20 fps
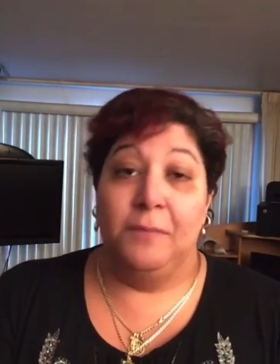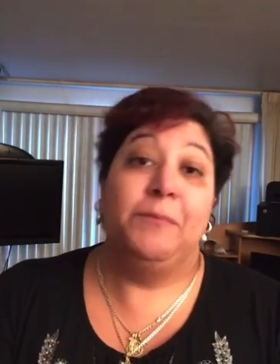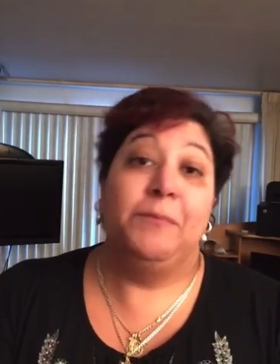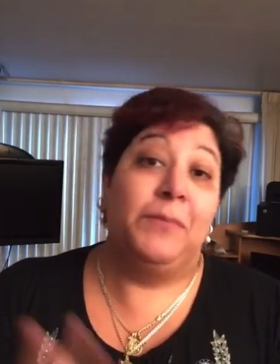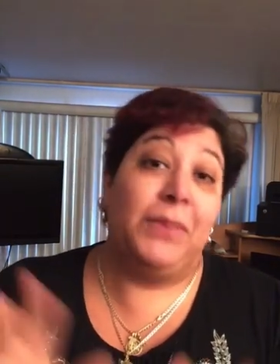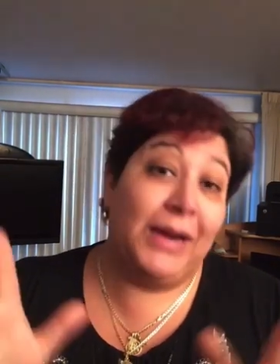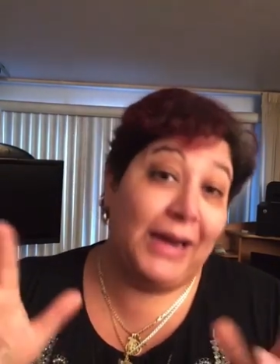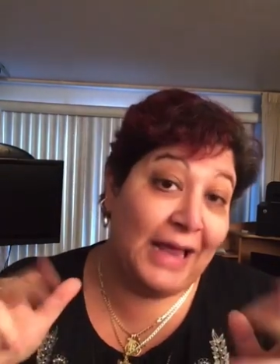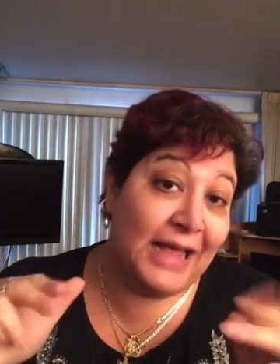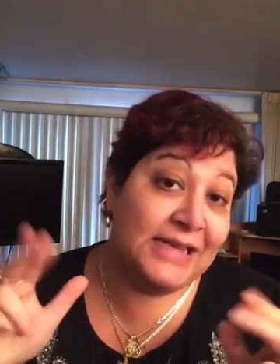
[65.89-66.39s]

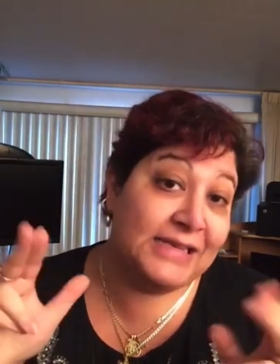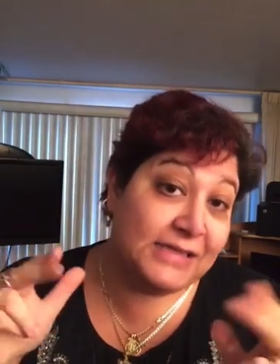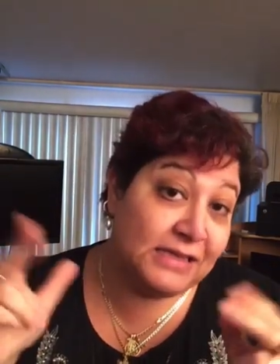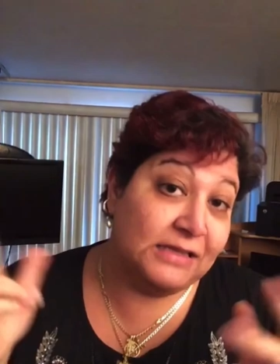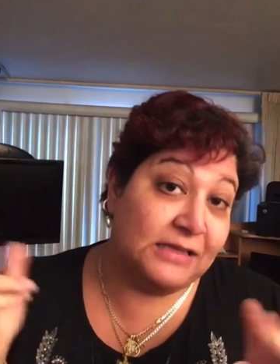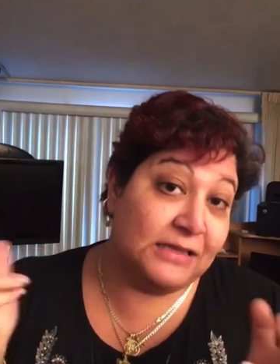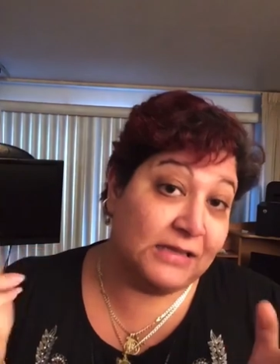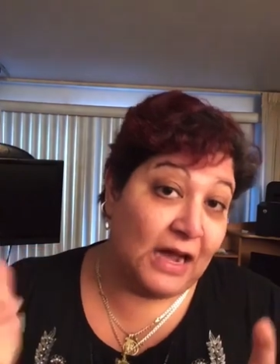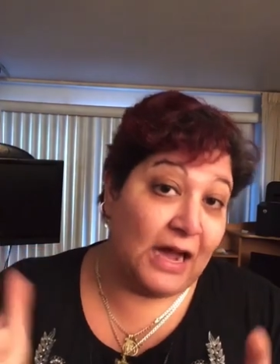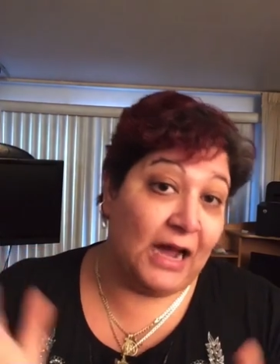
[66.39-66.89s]

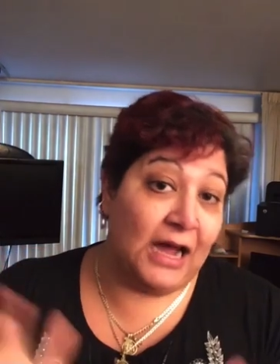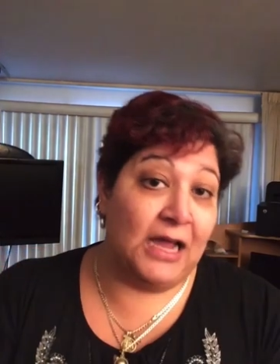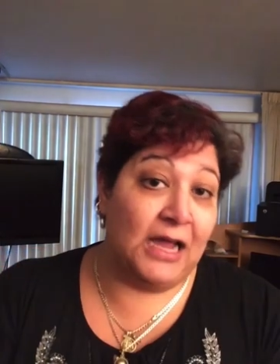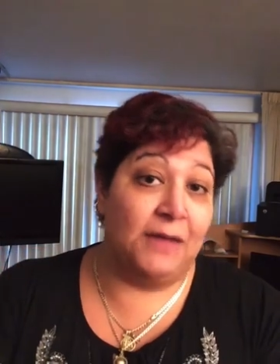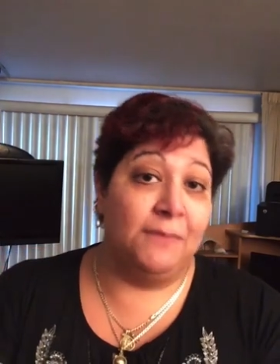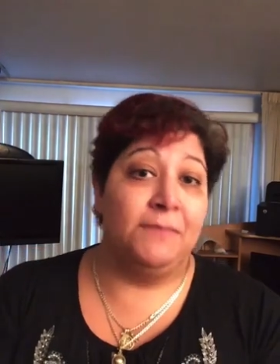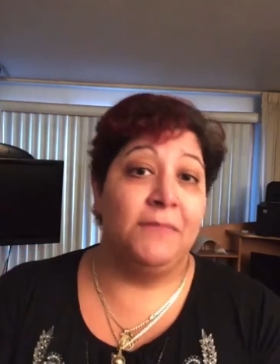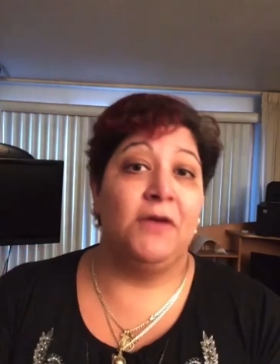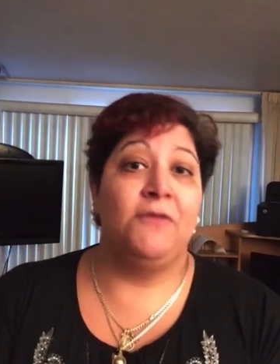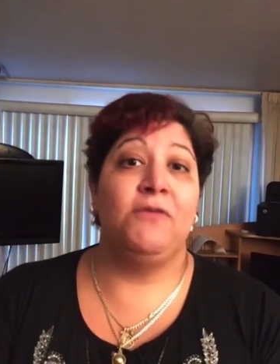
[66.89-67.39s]
pleasant
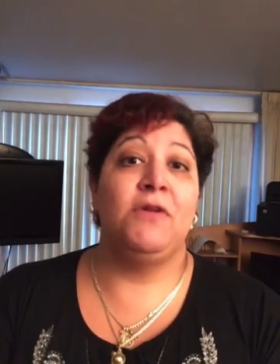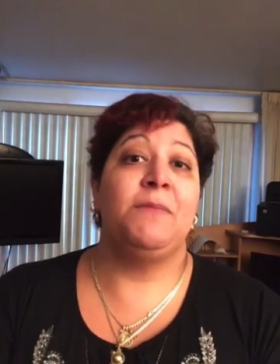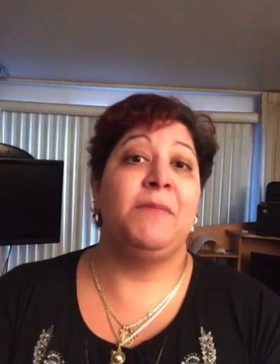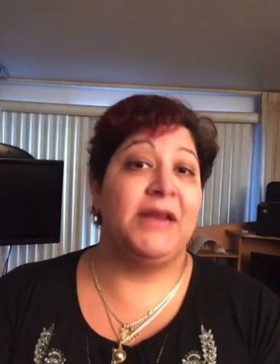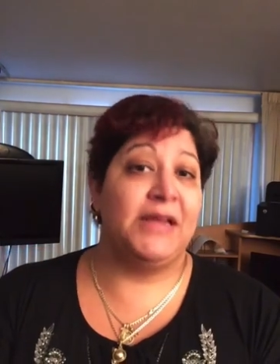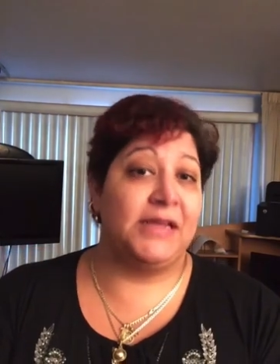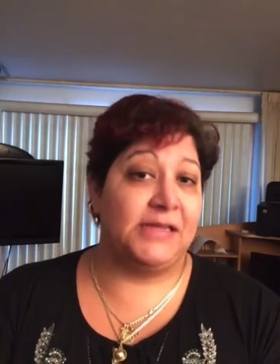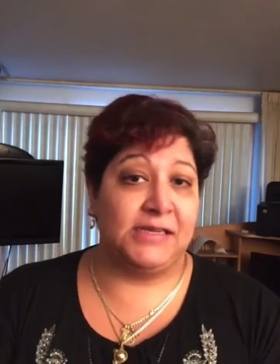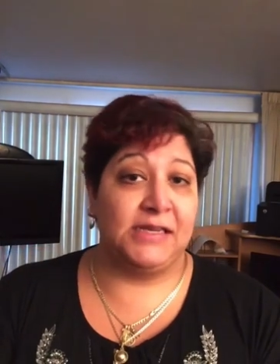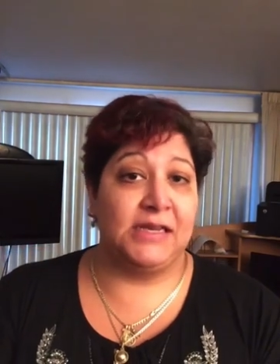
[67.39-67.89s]
time,
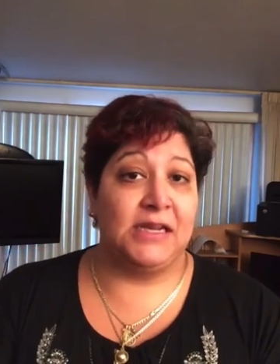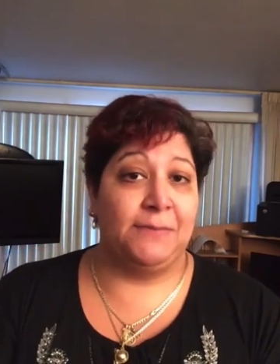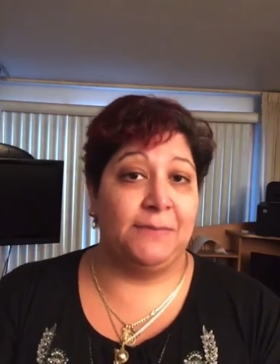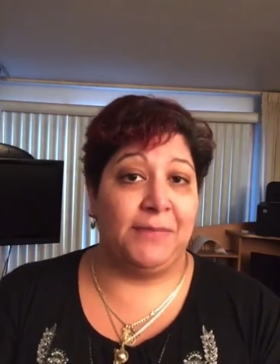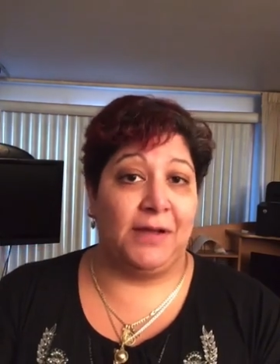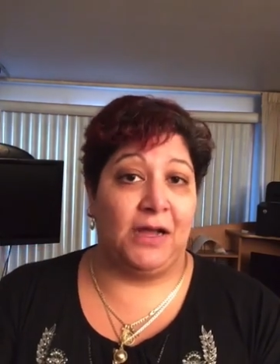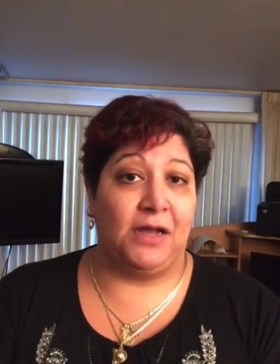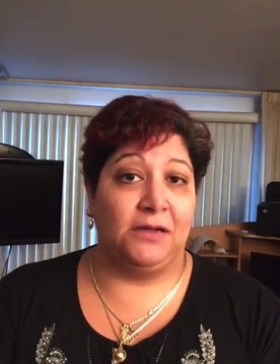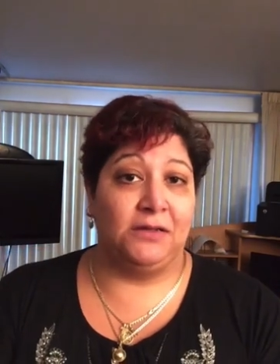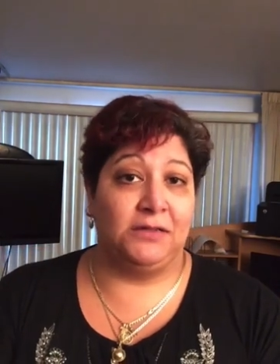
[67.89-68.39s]
reminiscing
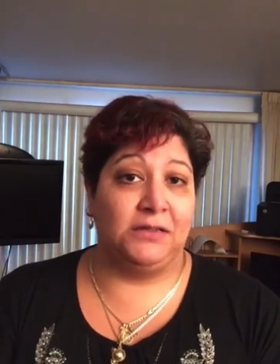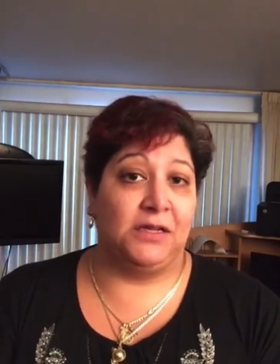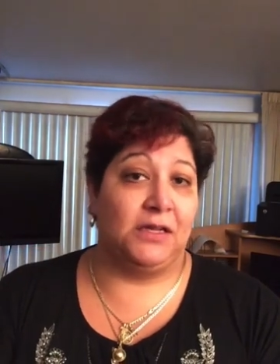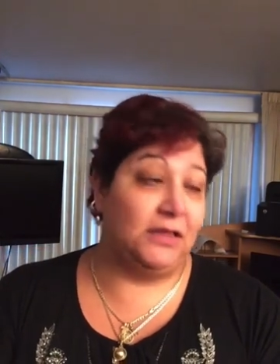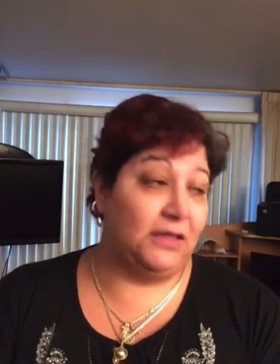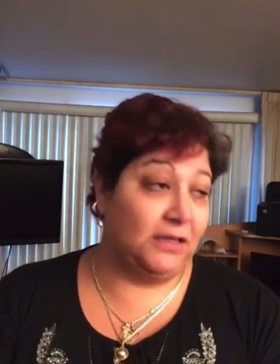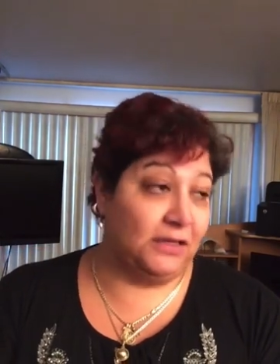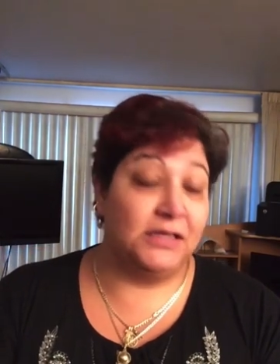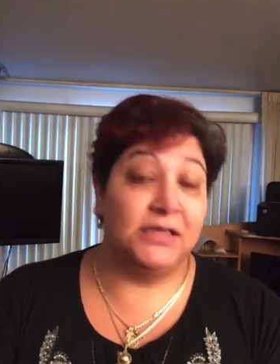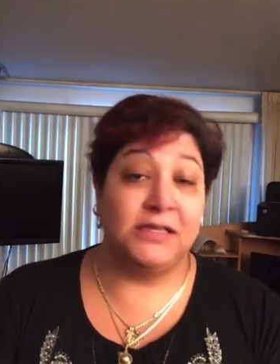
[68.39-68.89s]
about
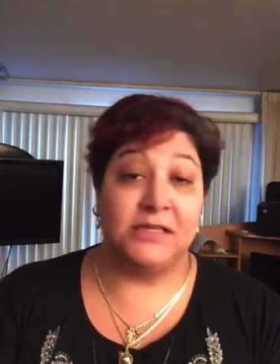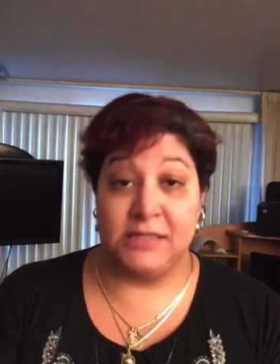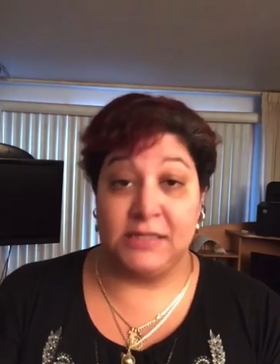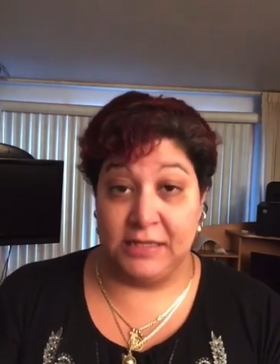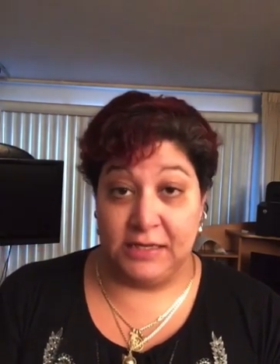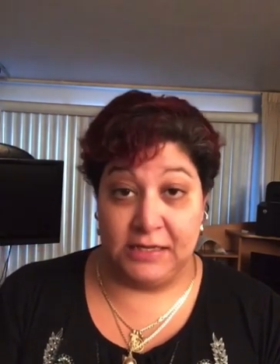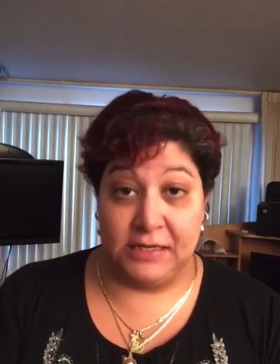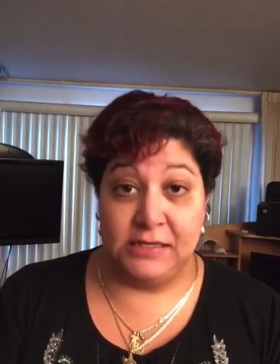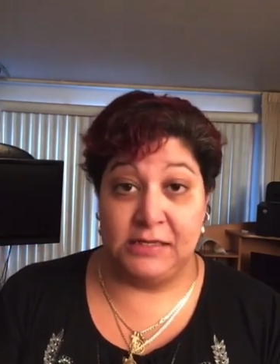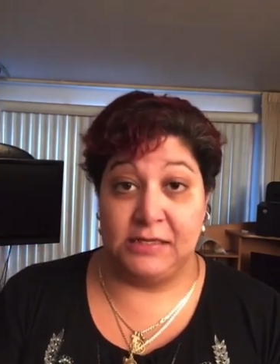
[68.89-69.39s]
the
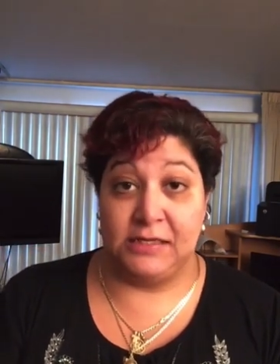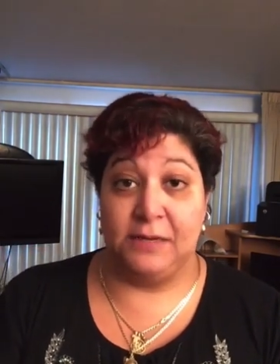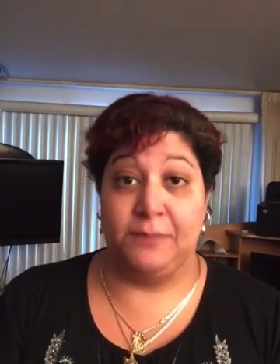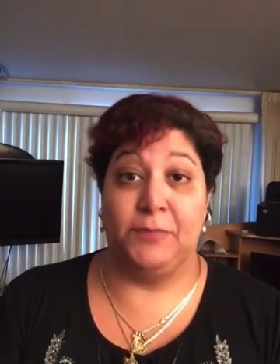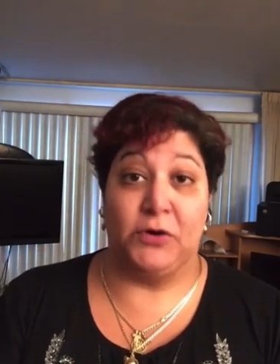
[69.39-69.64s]
deceased